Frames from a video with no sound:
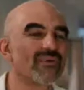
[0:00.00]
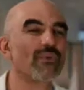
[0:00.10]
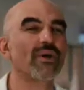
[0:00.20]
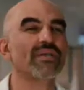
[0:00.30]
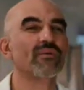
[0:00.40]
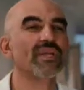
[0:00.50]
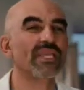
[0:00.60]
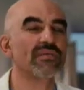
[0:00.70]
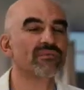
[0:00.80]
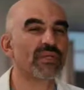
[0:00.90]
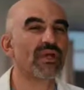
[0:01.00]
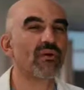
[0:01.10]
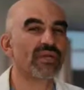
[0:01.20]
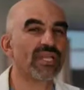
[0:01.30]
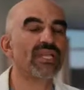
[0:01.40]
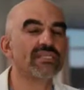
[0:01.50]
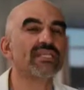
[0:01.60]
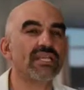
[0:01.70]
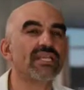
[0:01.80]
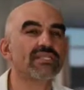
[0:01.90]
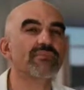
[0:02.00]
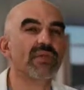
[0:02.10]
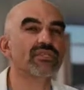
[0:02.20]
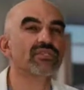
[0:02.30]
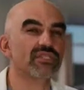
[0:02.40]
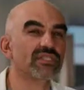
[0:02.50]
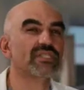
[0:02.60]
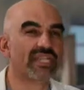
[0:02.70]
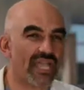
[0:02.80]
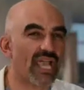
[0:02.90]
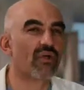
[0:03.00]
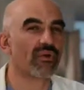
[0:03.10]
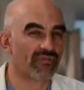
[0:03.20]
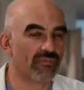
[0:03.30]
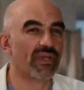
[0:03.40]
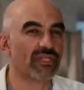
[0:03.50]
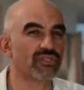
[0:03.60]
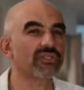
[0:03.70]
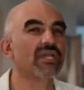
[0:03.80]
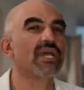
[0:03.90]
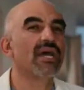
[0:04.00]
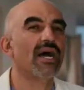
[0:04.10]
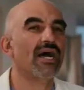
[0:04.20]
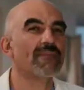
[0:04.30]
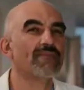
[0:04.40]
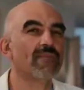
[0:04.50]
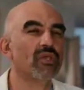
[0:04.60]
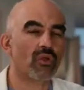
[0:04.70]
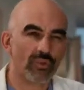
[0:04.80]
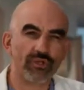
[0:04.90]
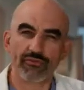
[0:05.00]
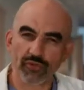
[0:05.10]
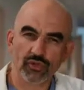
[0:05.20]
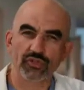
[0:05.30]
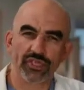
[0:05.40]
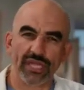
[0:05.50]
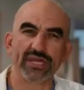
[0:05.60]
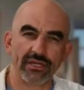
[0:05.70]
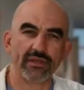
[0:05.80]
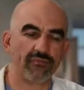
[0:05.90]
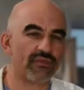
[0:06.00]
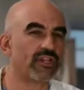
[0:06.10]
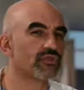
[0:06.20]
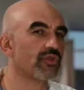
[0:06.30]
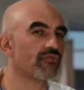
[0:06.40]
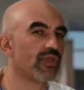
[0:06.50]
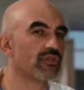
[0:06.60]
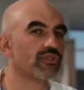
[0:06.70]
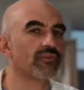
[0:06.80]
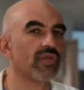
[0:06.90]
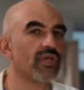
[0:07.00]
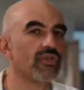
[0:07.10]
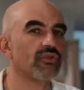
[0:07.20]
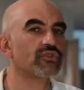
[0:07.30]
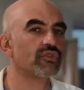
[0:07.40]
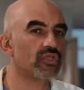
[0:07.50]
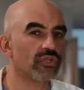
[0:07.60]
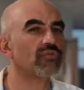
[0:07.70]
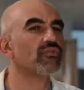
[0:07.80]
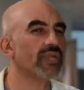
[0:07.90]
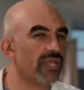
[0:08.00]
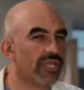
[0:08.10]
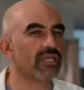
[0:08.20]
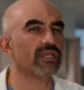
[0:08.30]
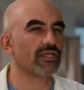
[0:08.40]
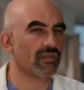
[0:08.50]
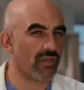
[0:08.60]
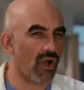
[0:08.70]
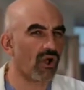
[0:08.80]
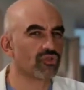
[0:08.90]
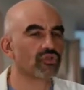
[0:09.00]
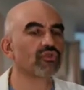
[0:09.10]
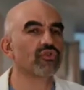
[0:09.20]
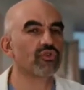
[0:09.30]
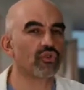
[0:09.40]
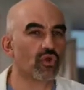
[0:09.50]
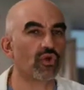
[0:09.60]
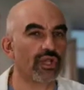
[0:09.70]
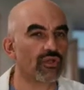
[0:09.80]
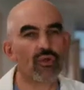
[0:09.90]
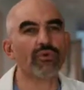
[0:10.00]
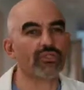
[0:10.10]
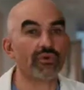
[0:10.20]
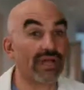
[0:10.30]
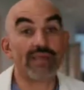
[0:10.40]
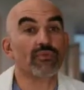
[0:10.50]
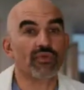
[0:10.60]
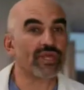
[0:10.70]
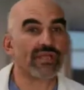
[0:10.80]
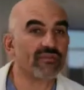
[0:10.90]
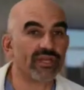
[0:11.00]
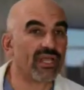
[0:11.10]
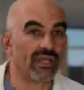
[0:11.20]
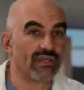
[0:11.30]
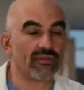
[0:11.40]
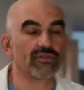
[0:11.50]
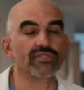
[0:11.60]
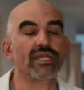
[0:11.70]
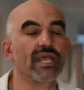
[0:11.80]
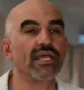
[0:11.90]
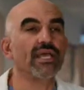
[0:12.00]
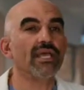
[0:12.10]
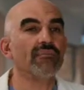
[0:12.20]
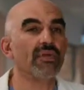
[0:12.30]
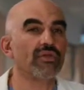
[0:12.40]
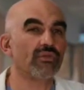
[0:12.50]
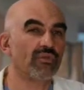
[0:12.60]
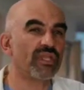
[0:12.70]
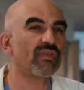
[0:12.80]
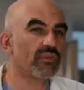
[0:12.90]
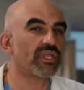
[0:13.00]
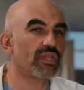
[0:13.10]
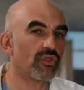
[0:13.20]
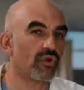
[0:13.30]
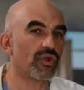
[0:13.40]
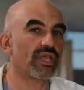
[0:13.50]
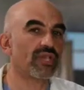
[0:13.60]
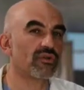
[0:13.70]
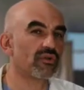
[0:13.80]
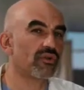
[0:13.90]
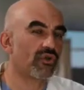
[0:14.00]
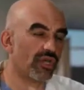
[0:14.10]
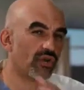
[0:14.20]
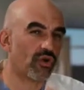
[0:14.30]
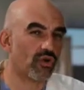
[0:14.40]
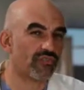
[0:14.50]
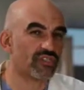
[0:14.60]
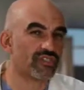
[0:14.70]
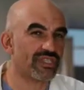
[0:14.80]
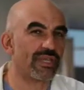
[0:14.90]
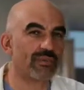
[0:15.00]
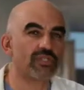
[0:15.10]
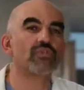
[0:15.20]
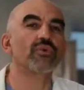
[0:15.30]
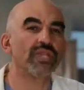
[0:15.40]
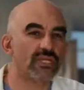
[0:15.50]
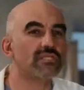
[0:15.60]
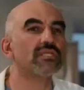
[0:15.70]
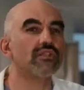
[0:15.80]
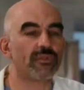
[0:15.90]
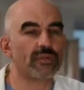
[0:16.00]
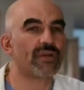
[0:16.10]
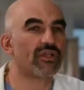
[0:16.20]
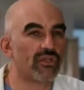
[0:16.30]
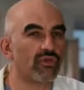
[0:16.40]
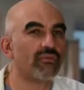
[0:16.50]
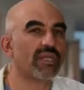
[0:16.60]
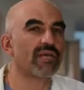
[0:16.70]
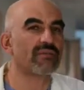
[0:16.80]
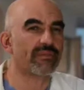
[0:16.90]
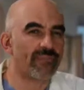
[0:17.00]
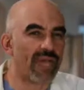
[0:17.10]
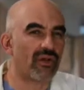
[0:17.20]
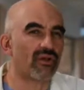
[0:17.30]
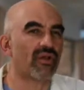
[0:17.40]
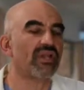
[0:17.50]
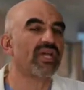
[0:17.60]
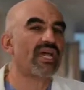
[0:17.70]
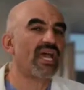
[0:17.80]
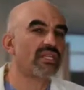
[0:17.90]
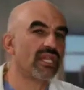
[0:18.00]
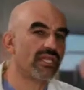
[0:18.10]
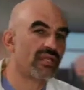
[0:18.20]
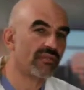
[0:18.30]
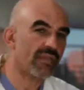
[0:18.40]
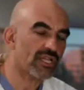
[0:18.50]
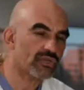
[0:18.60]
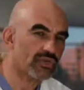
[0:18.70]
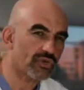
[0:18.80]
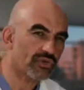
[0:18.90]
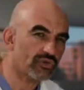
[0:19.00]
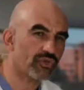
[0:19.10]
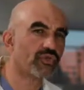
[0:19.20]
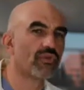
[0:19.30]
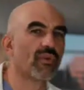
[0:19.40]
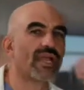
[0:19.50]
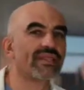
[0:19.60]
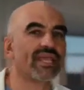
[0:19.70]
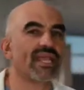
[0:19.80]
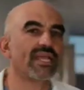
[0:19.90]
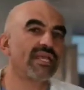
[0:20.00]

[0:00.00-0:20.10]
Well, what, what keeps me going? It is, it is the patients. It's the care of the patient. Um, you know, when you first get finished your fellowship, you're still really, in, in, all truth, you're learning. You're always learning. I'm learning every day. I learn today. But you're really, really learning. Your learning curve is steep. And so it is a little bit about you becoming better and, and, and, and making sure you're doing the right thing.